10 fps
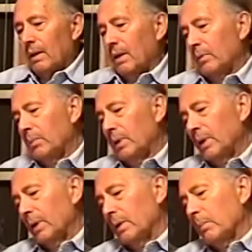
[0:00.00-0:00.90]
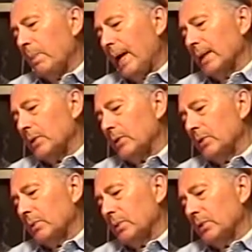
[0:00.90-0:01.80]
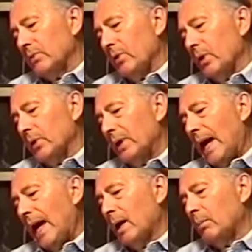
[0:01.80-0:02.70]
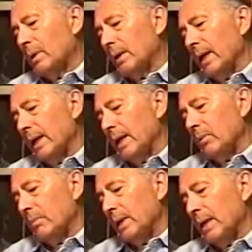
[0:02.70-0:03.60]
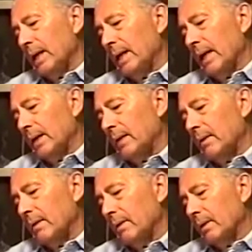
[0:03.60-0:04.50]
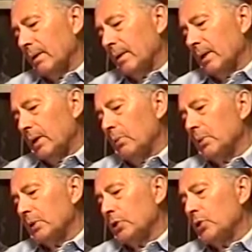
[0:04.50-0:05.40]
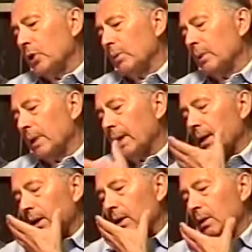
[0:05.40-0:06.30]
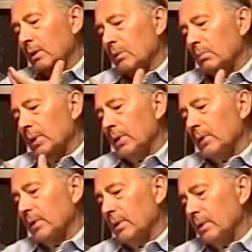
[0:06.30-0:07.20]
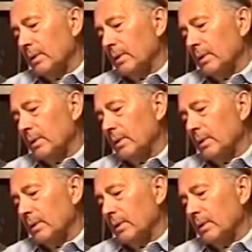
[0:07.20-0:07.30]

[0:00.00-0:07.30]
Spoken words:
The pastor was Father Alban, A-L-B-A-N. He was a German. He had a long beard.